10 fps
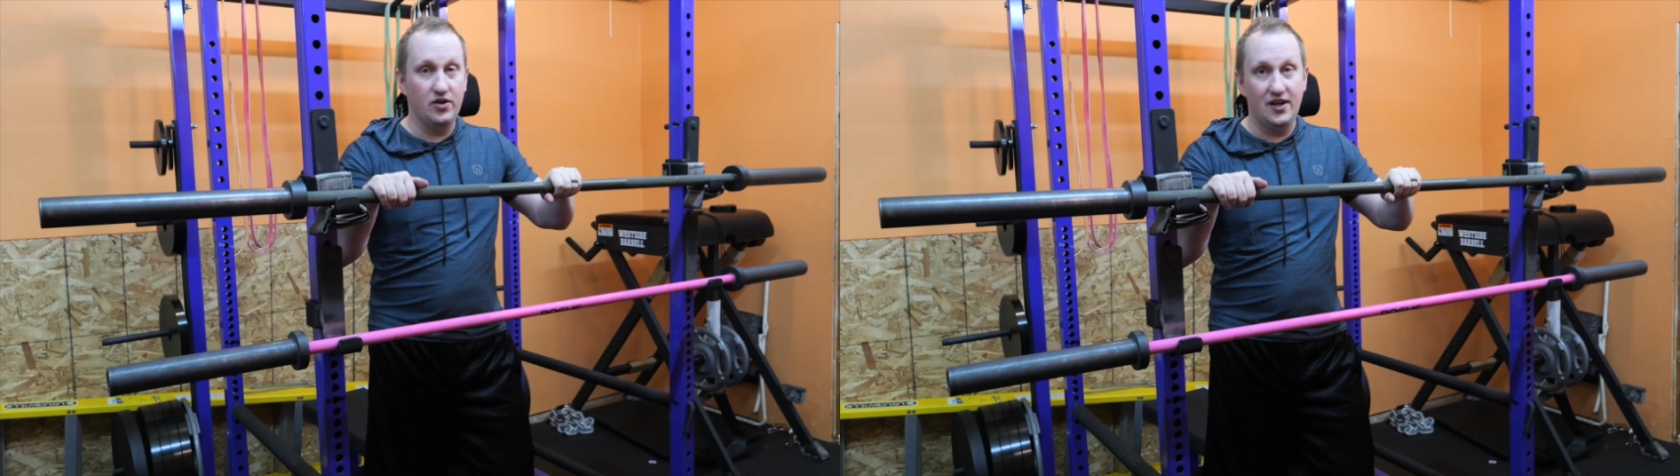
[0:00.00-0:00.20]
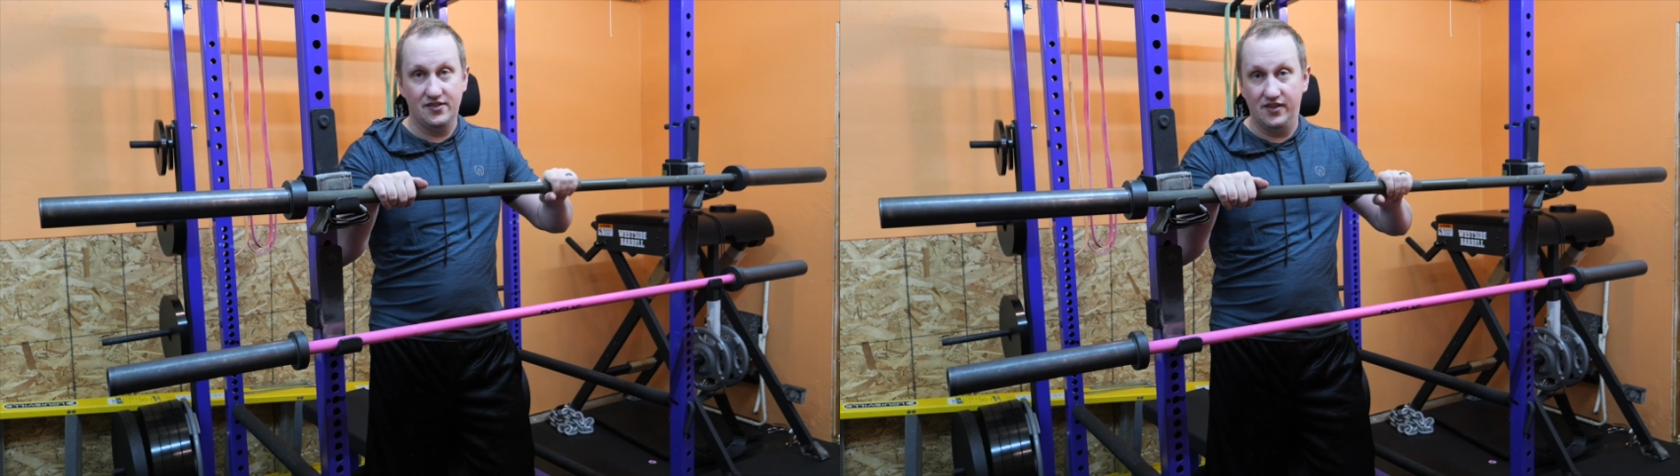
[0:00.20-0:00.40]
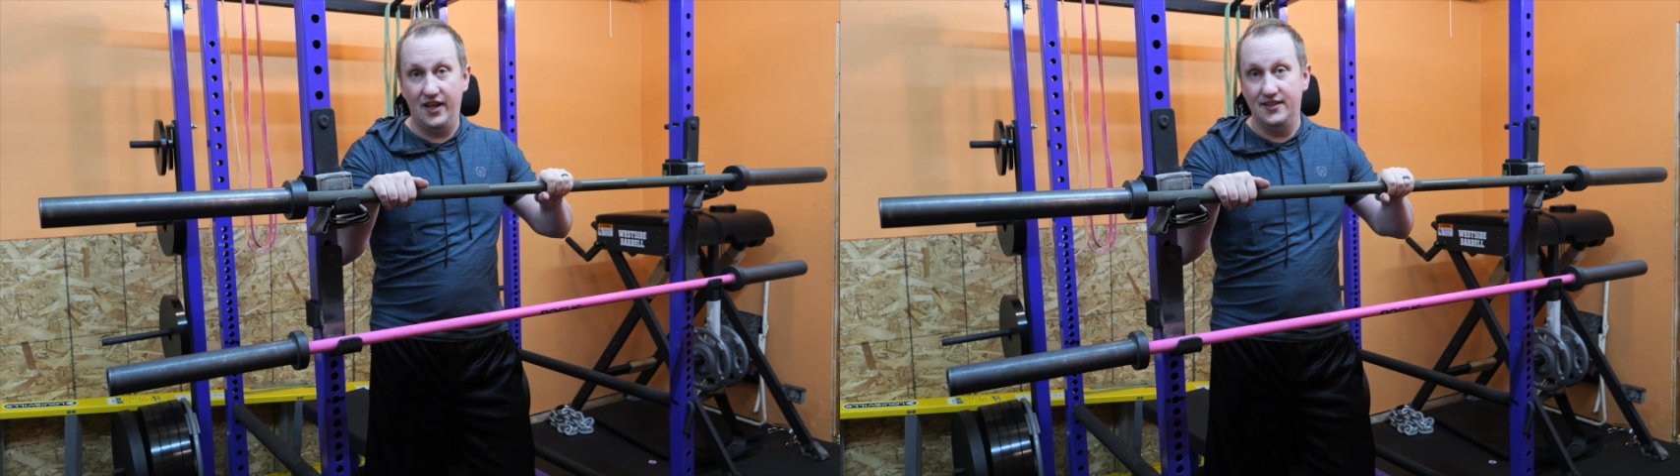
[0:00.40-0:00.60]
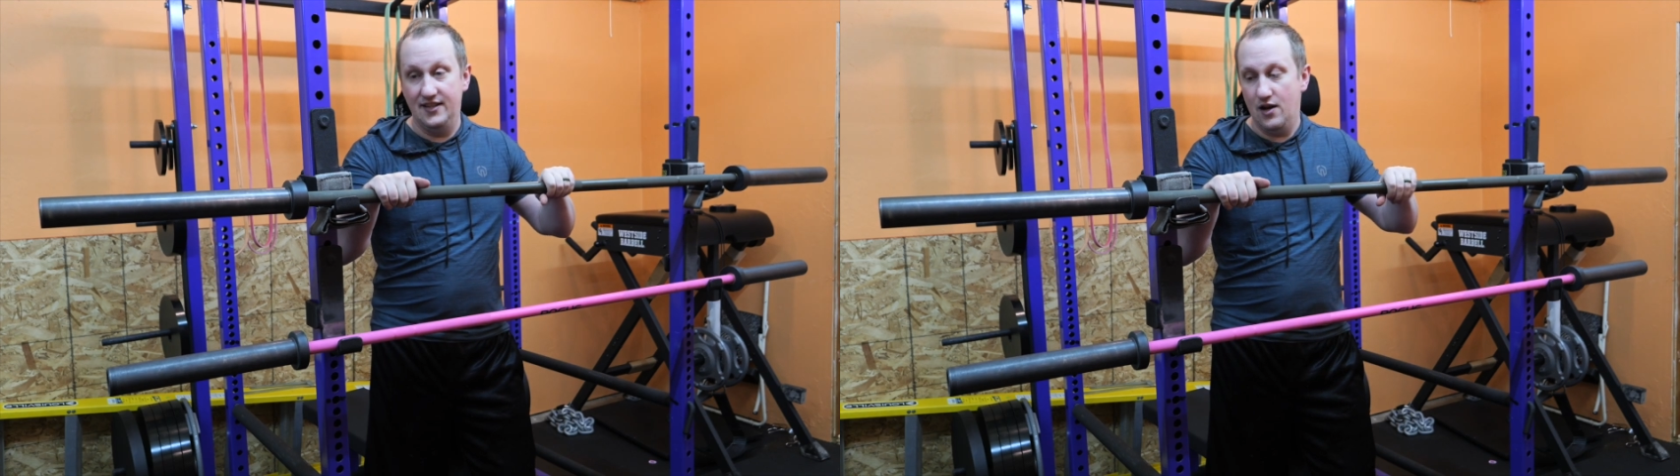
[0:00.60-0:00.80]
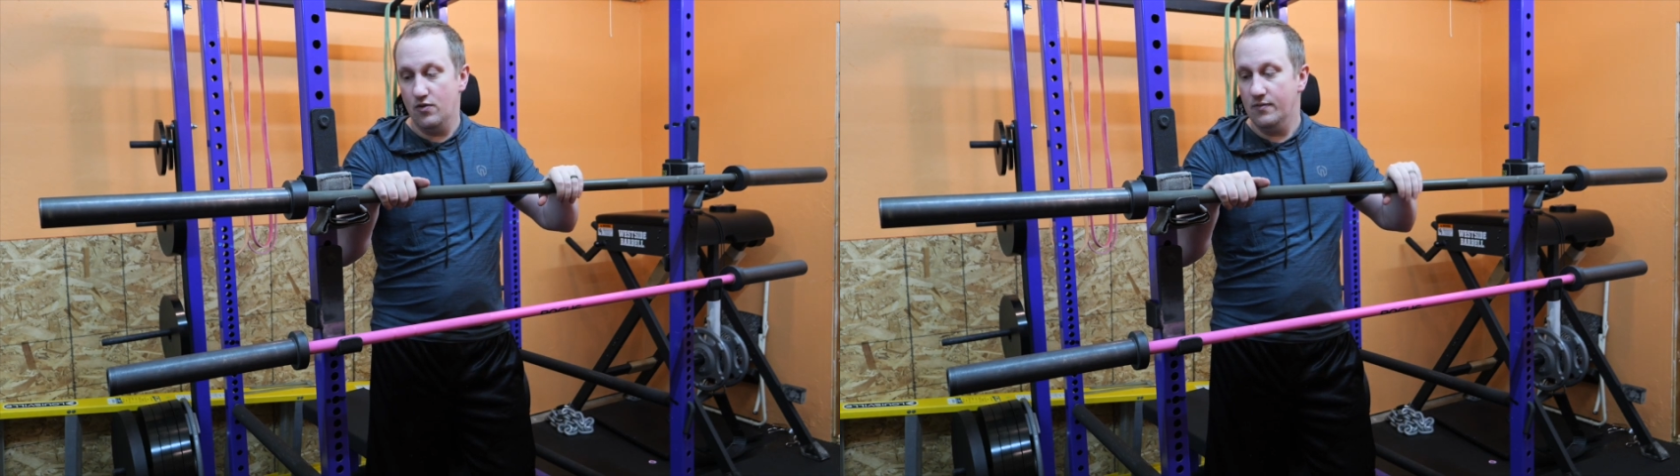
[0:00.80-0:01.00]
not slide
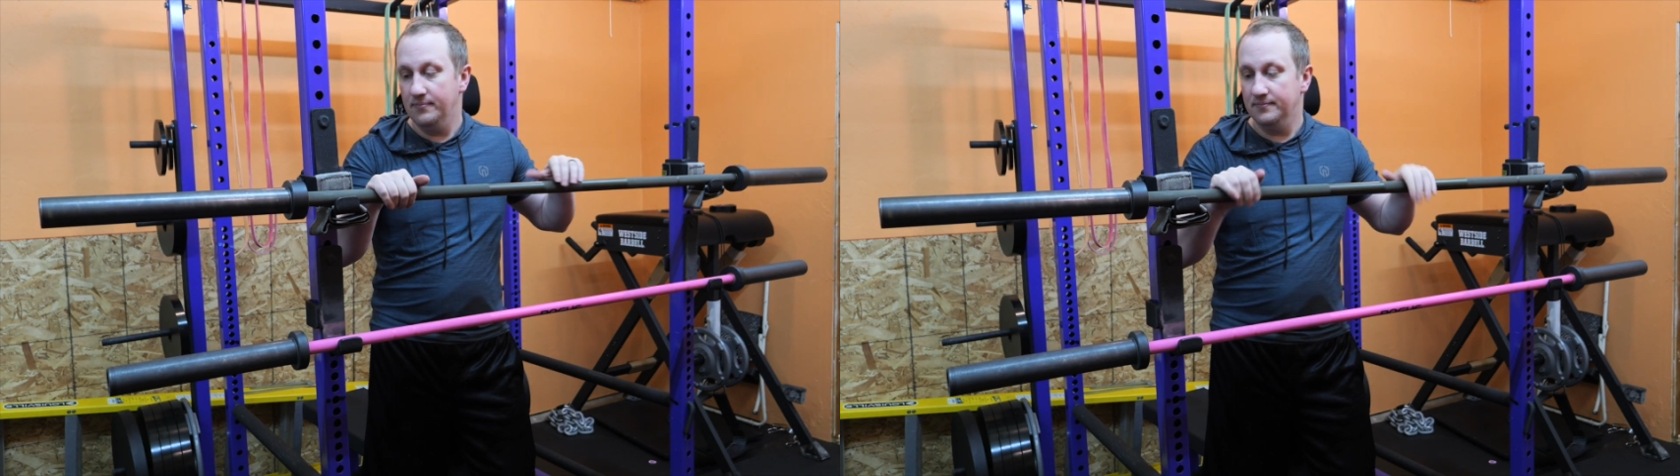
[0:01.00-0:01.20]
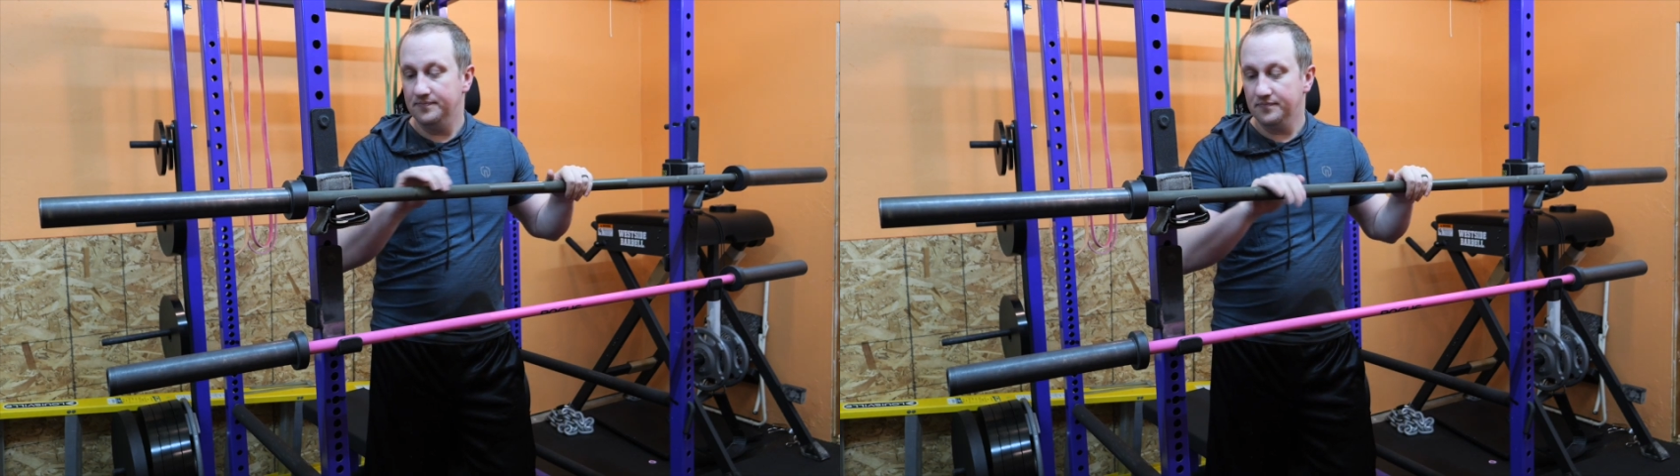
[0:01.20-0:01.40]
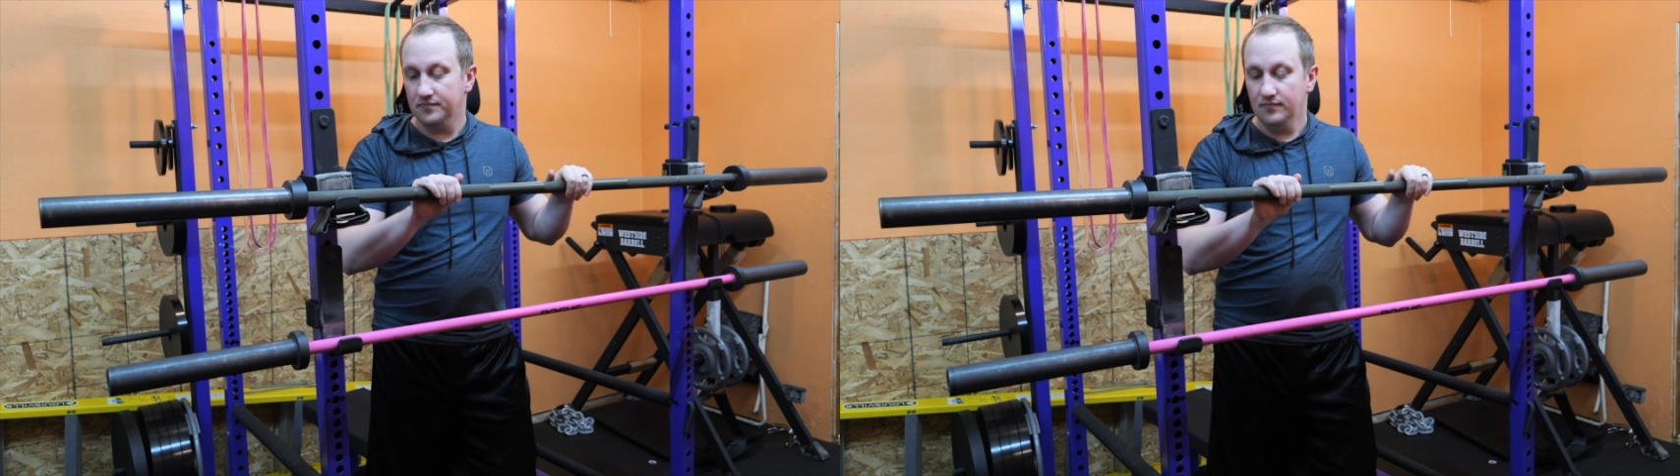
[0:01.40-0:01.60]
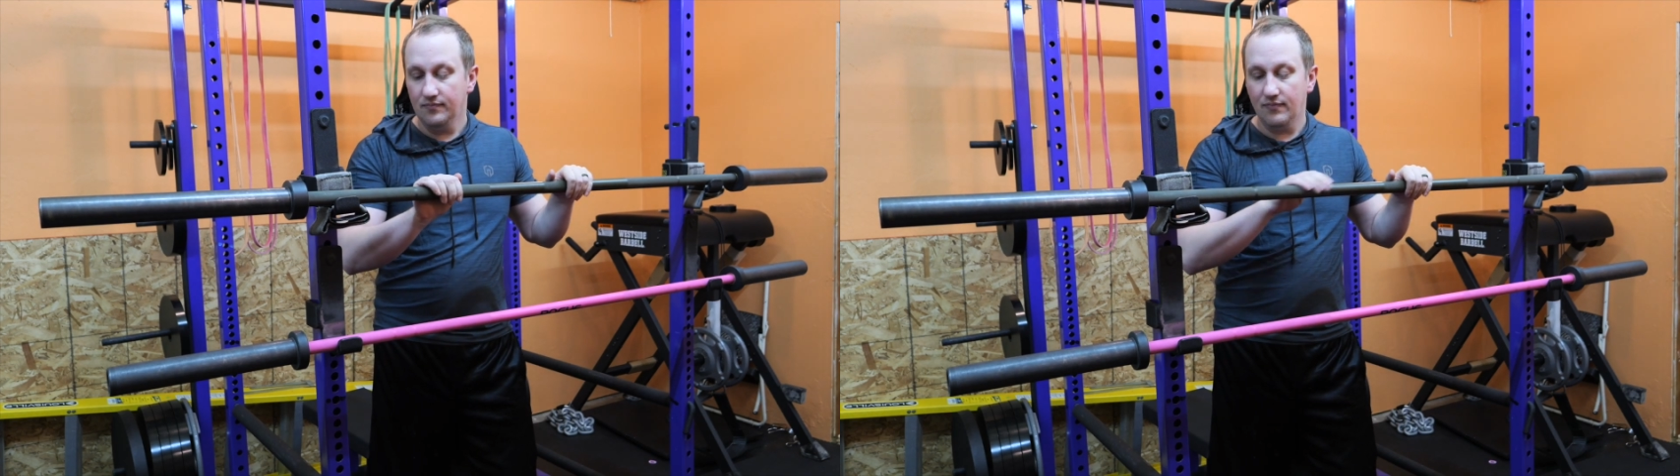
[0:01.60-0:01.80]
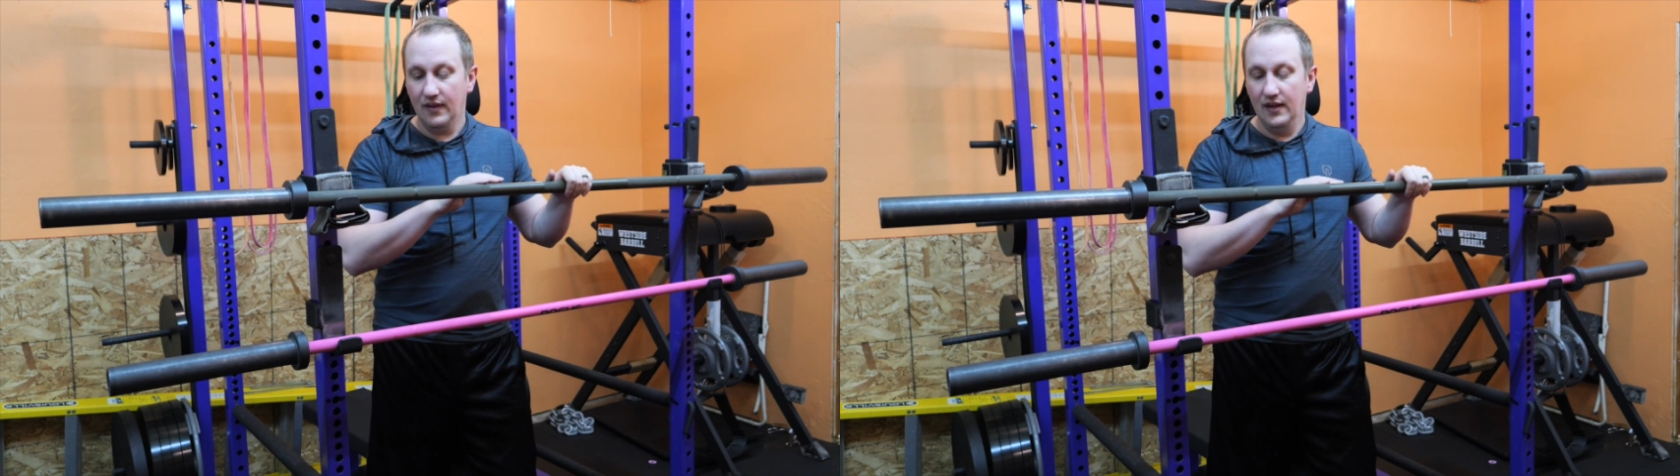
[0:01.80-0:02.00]
down.
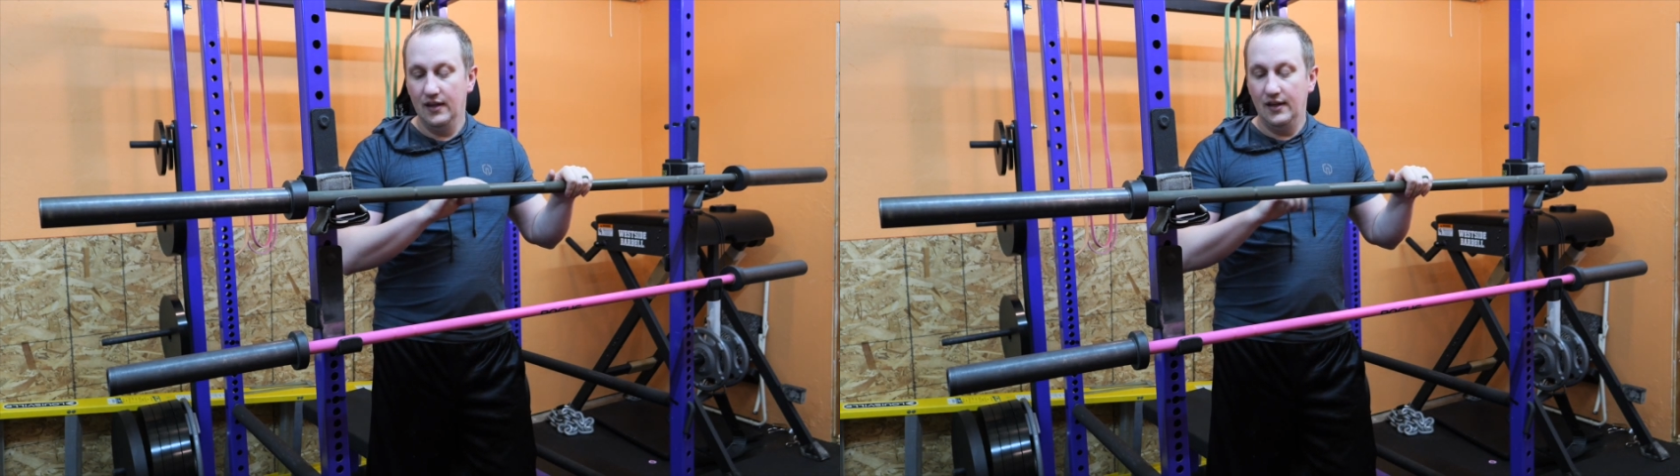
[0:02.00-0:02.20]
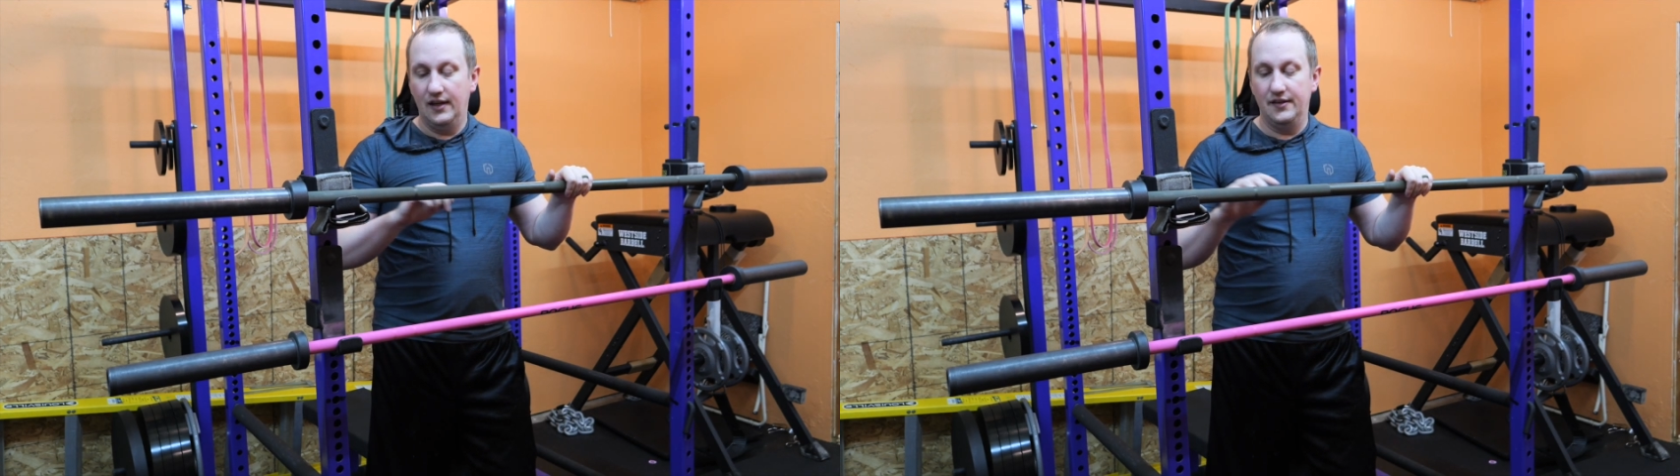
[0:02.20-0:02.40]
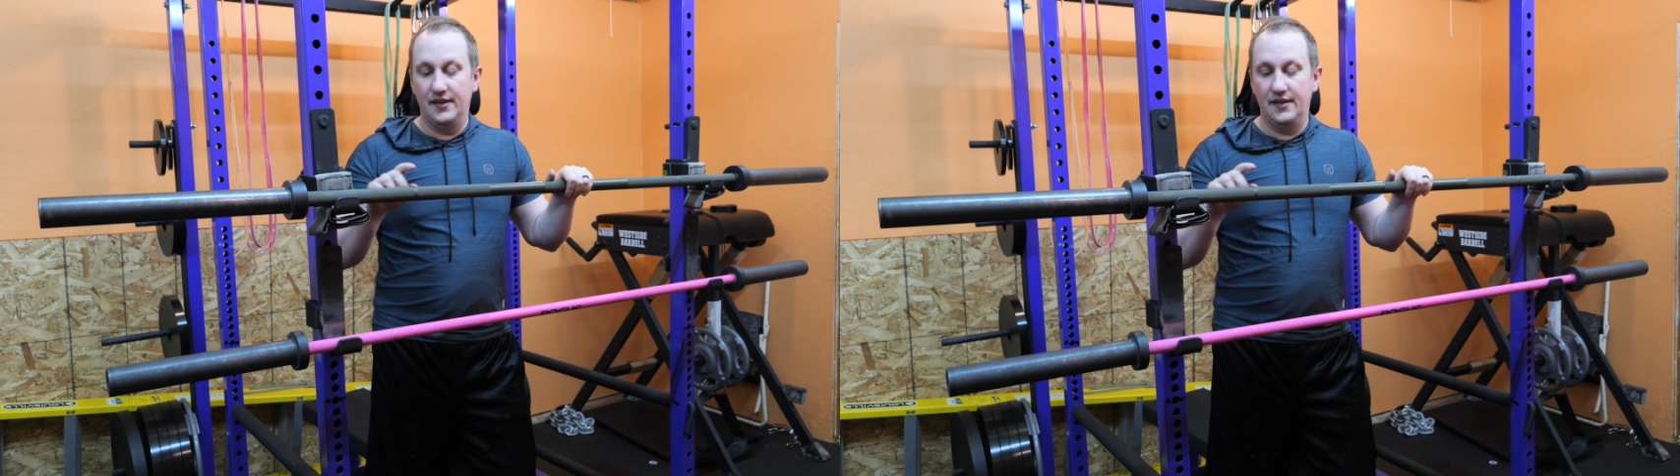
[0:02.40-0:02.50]
And